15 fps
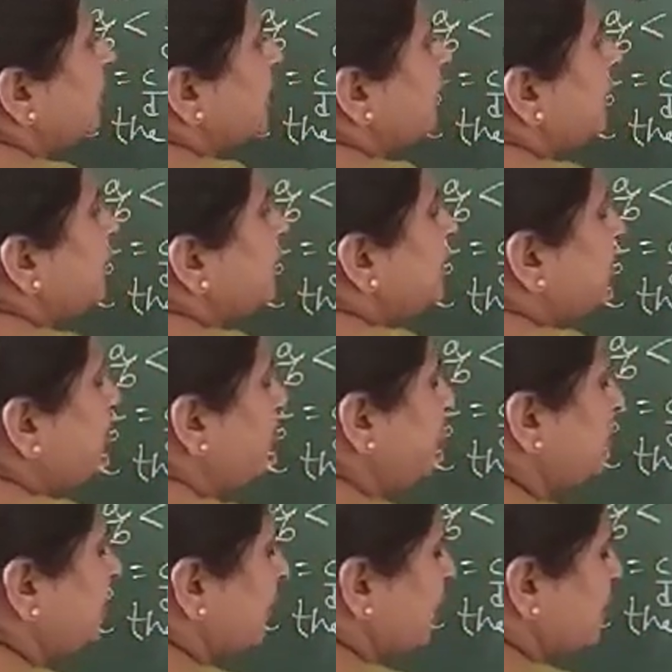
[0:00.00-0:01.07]
given the
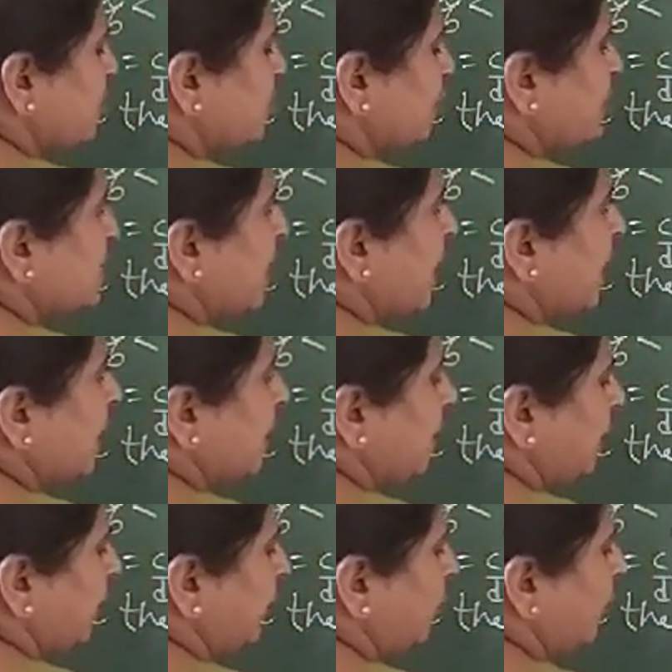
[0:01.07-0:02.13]
both the ratios are
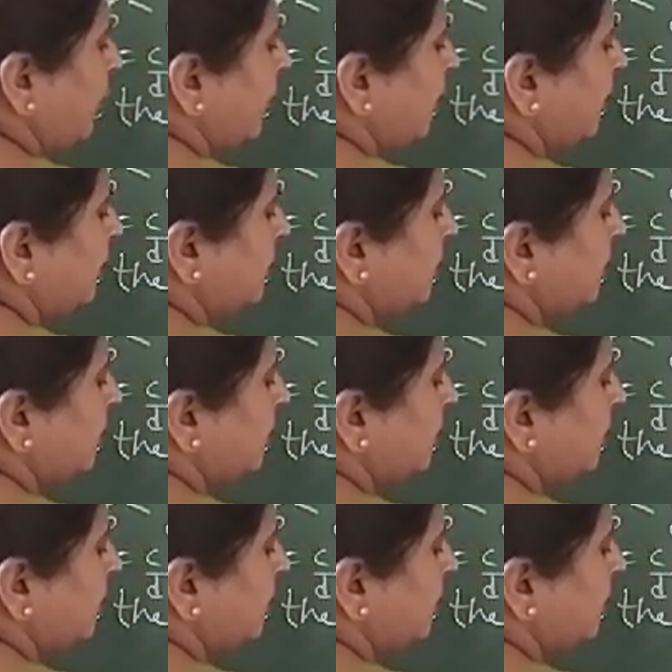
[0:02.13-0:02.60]
equal.